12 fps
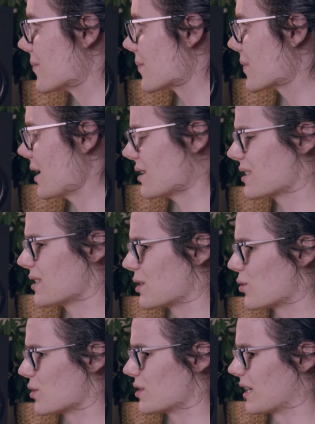That is
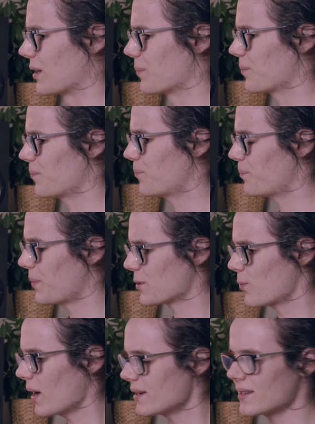interesting.
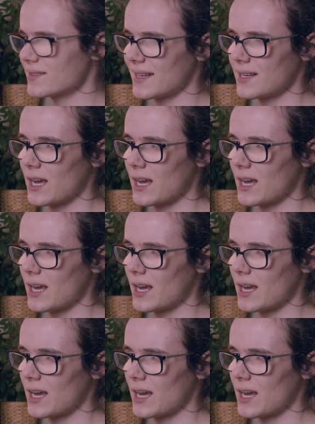But why does that